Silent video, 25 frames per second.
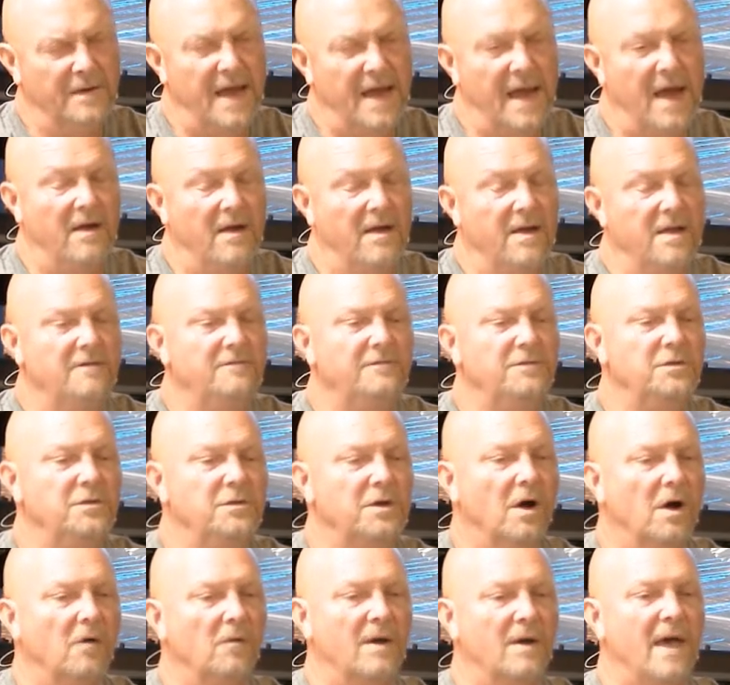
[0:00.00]
Now, if you
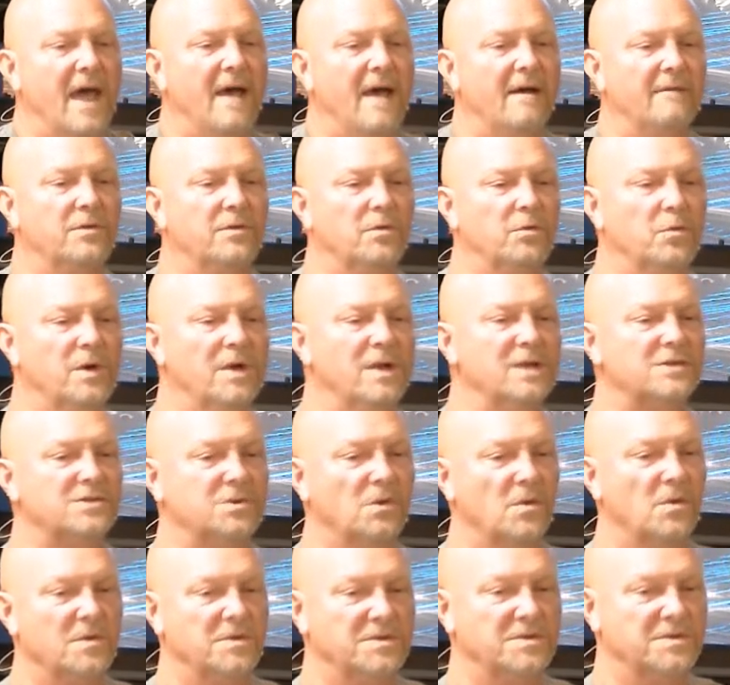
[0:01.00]
don't have the
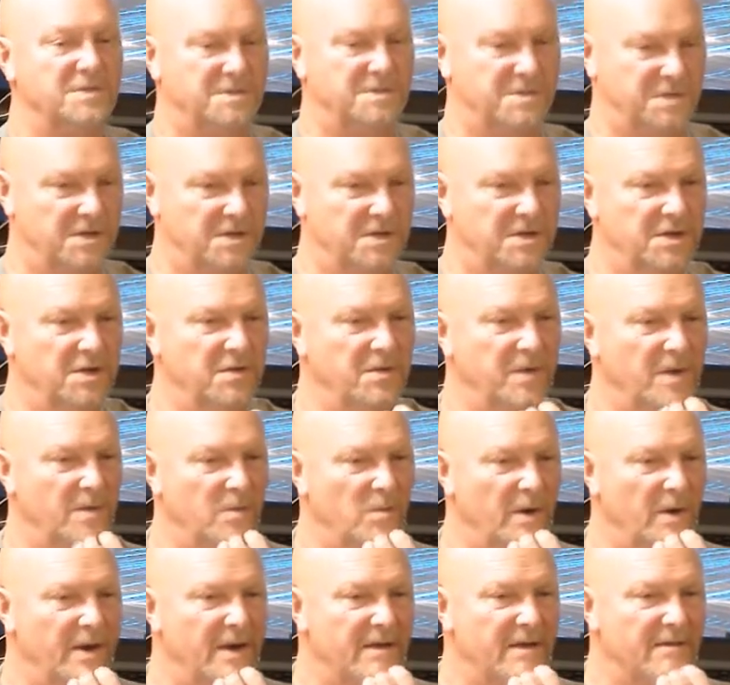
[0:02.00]
resources to do it
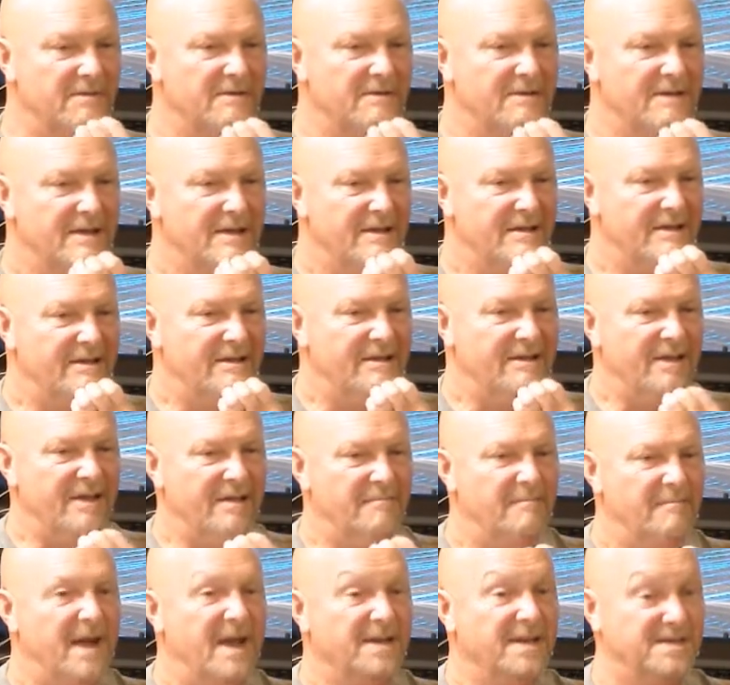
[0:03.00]
with,
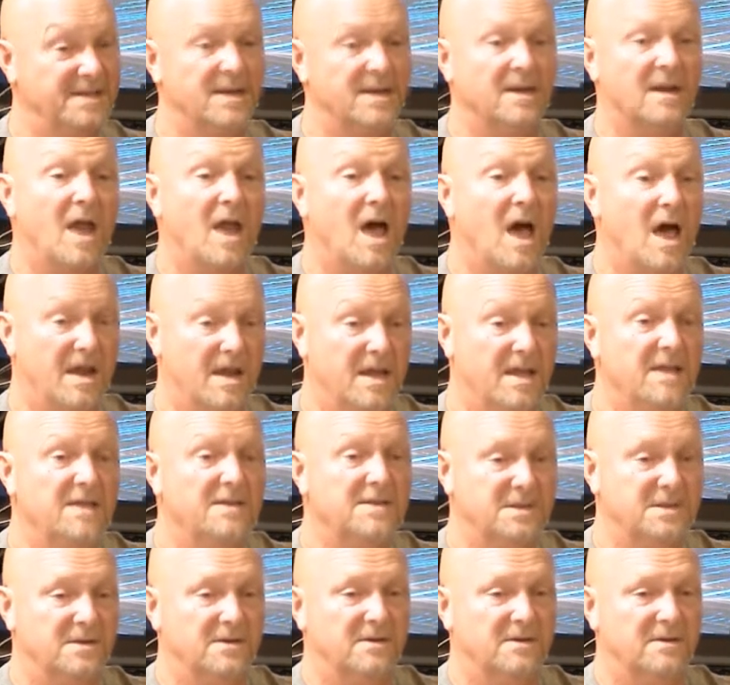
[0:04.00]
it makes it a lot
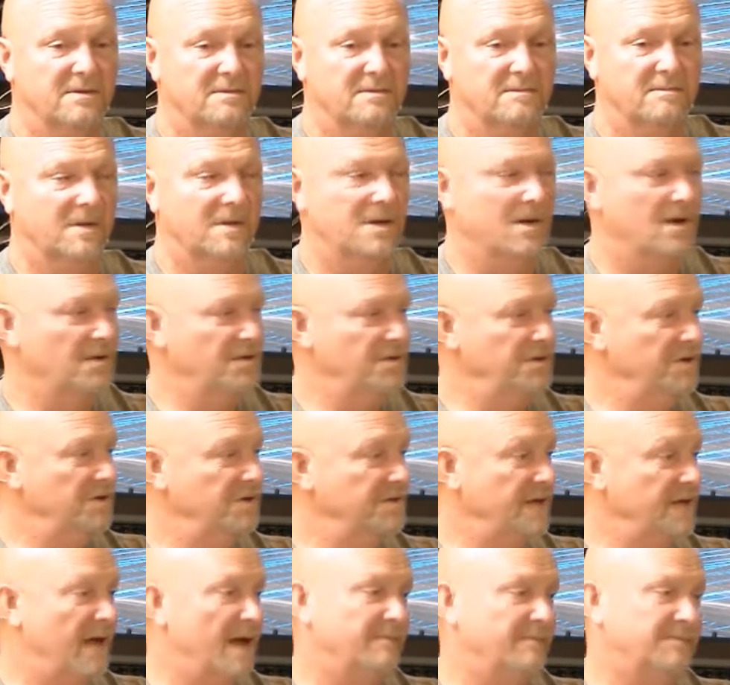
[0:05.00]
easier because you can
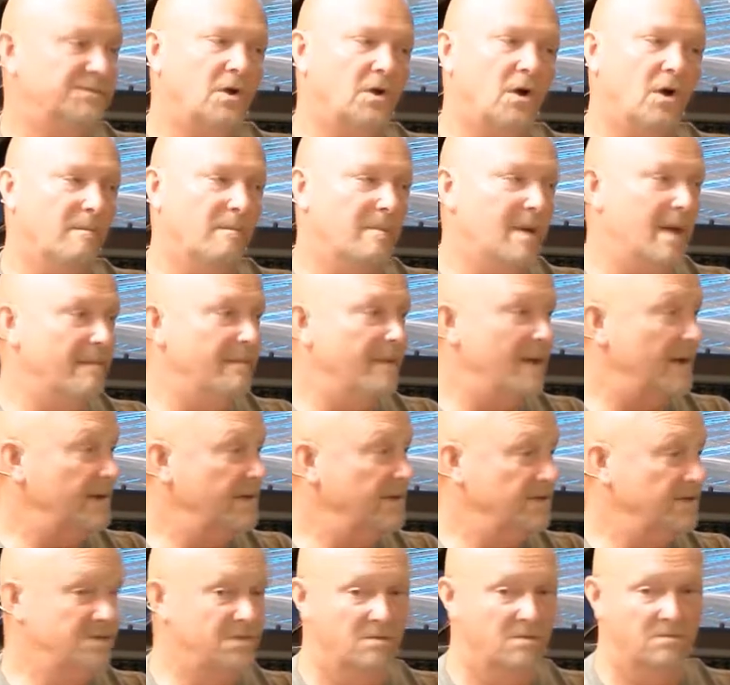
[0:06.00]
say, "I'm sorry, baby, I
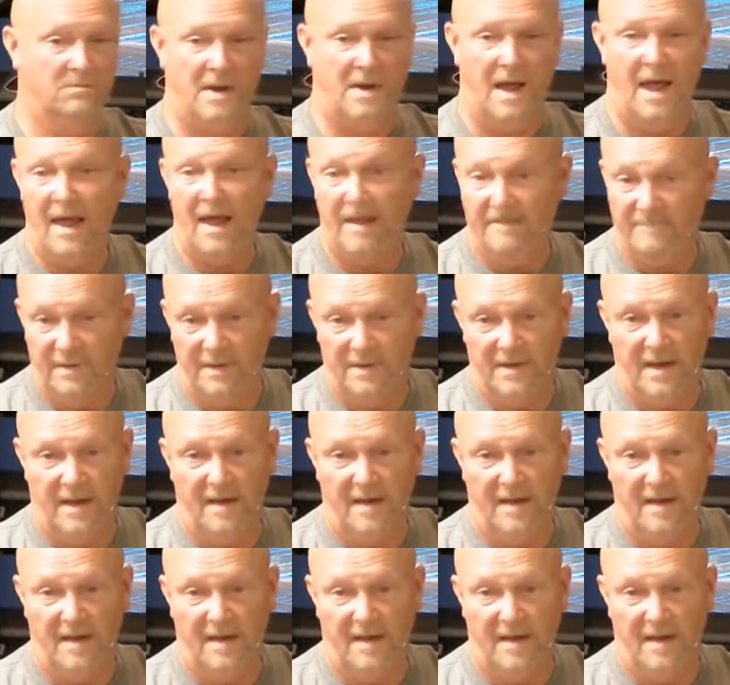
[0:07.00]
just don't have it.